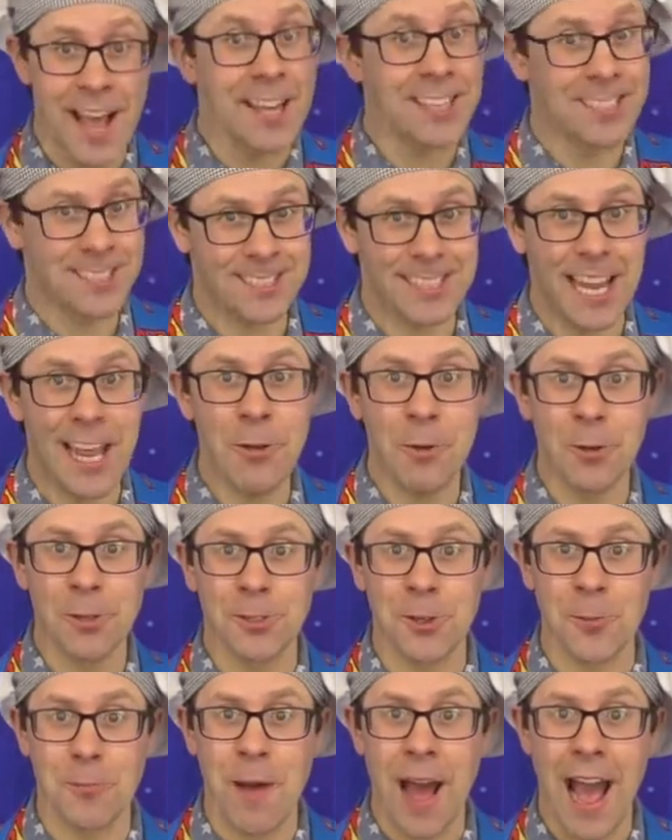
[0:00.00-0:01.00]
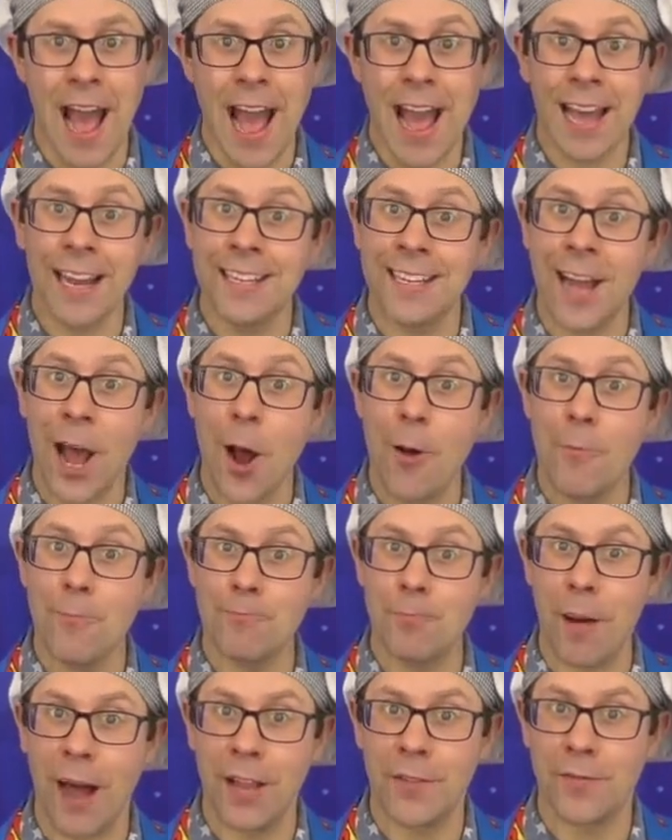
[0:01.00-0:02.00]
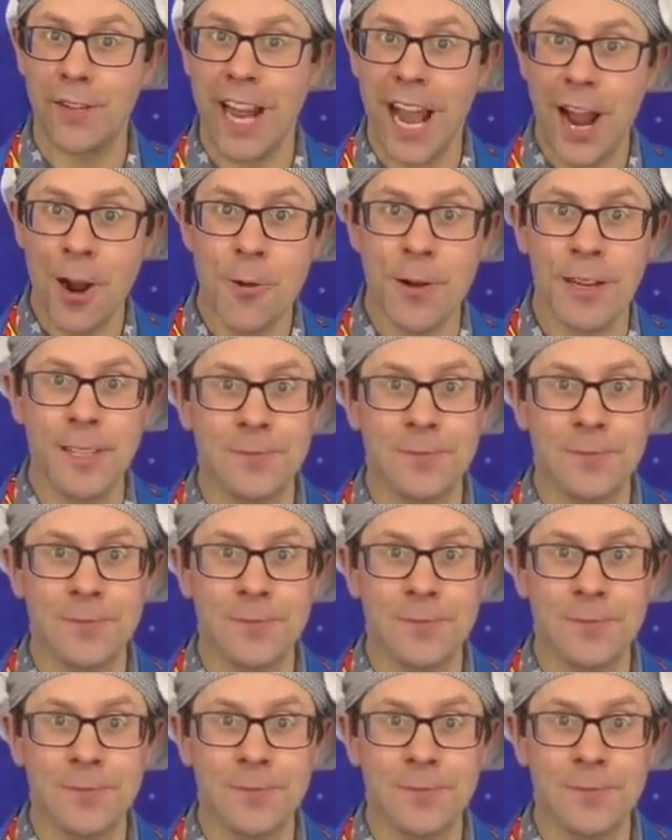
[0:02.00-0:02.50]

Stay awesome and bye for now.